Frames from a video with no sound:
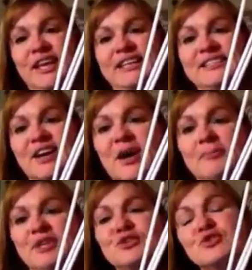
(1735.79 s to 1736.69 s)
and
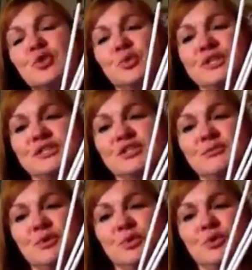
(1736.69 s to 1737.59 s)
there's no reason to
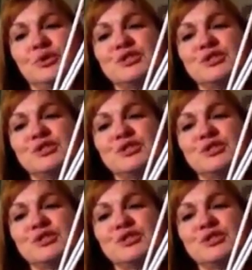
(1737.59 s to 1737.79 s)
be rude.